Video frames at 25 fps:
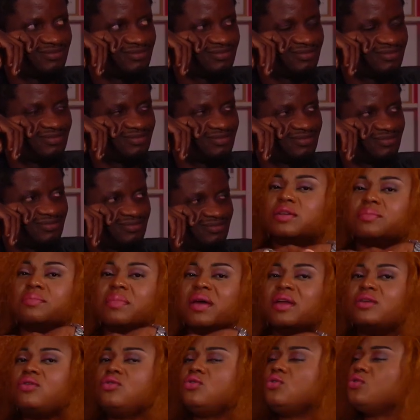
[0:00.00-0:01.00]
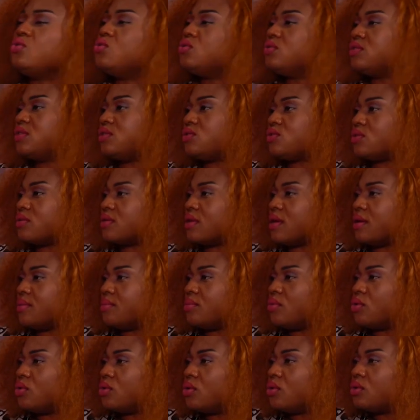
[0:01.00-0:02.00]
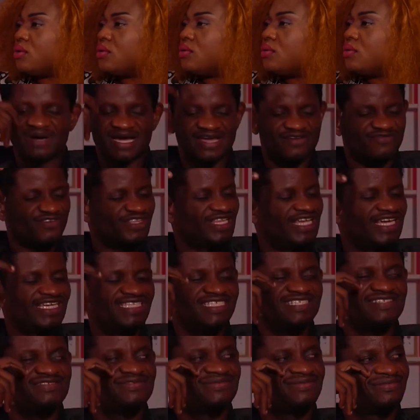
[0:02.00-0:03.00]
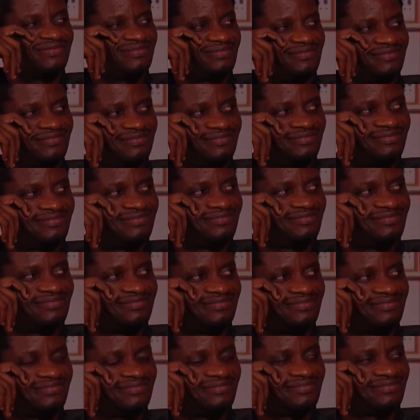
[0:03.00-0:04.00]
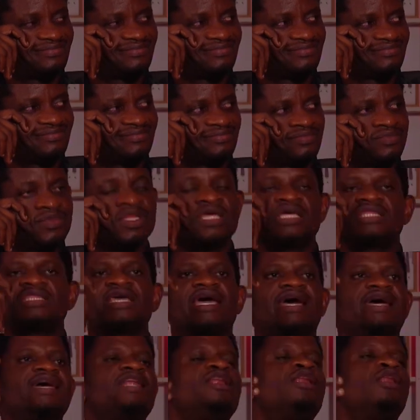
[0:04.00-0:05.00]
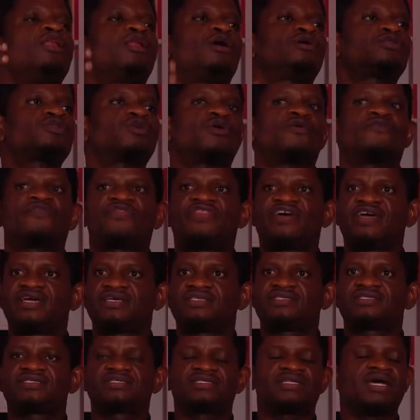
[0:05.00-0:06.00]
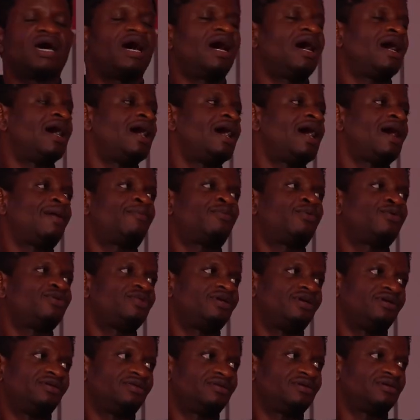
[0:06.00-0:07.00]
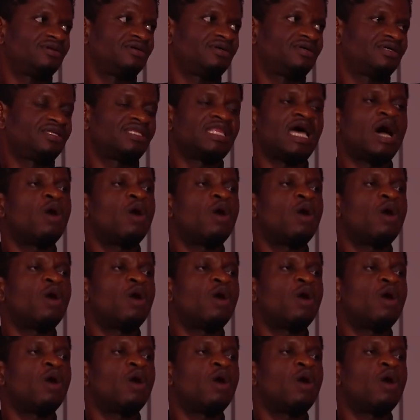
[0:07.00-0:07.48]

so do the men lose it to them most or? of them are even dead oh. there are a lot of things that are happening that